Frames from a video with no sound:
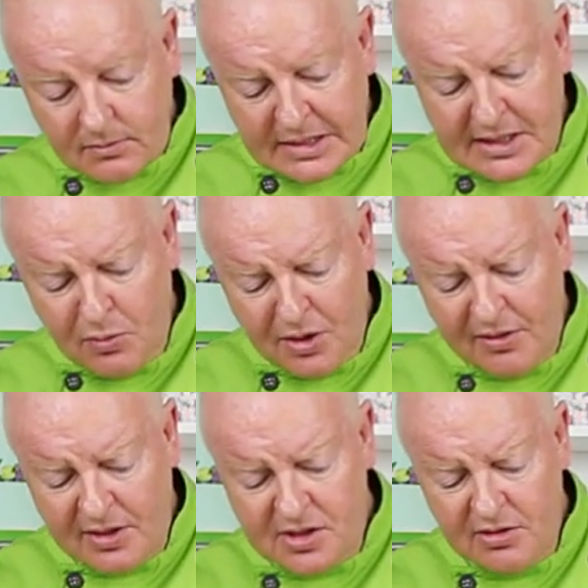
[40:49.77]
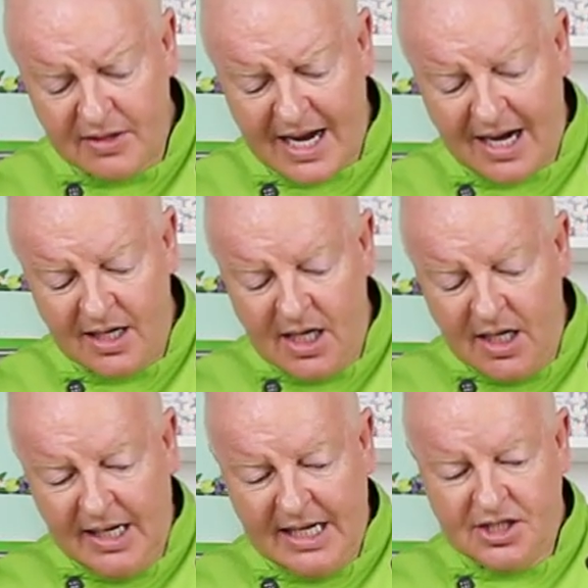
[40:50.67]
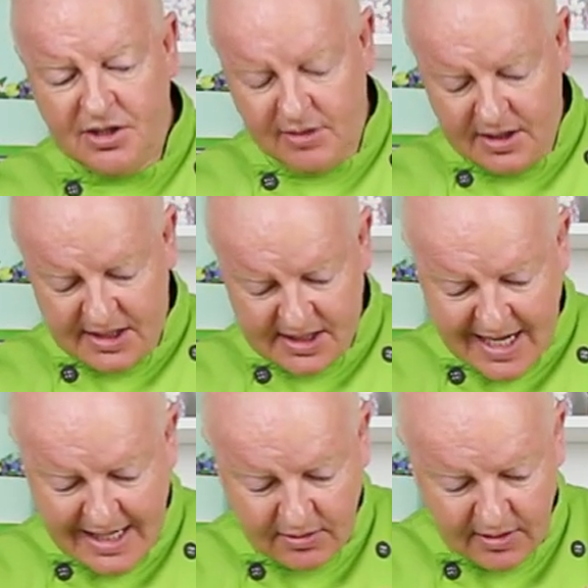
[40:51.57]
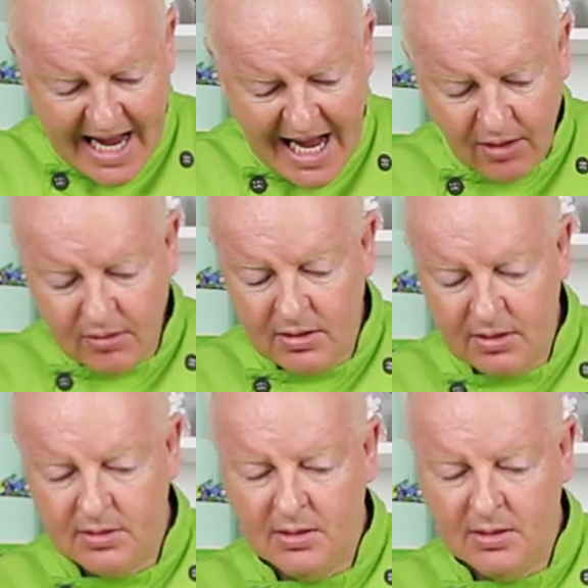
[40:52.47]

So what you can do there is you can decide on how